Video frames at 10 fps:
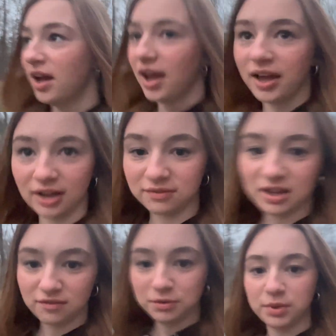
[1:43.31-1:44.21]
And I've
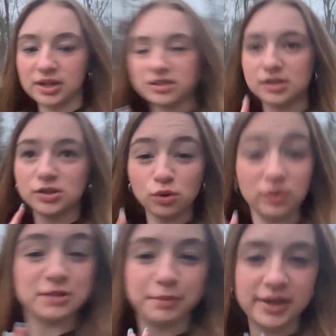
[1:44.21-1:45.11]
never been to two of
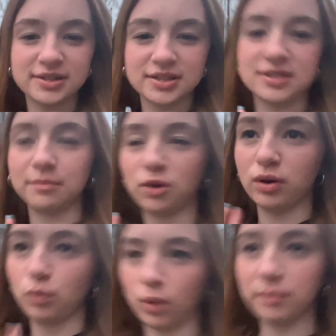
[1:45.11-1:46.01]
these places. I'm
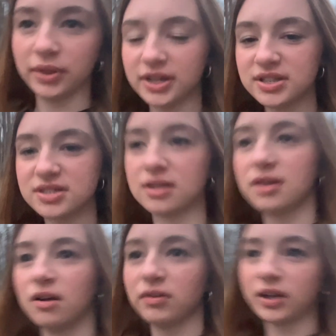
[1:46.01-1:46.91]
going to one place
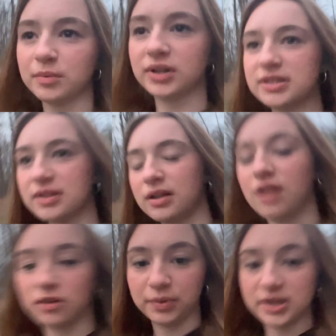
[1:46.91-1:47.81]
for like a couple days and then
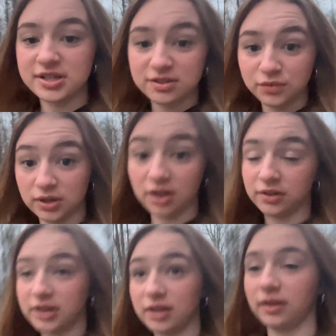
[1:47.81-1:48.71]
another place for another
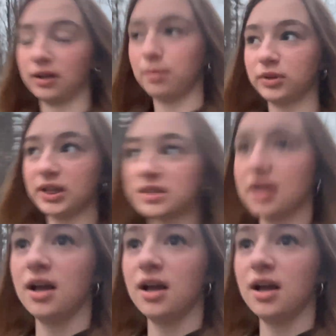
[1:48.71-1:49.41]
day, like couple days.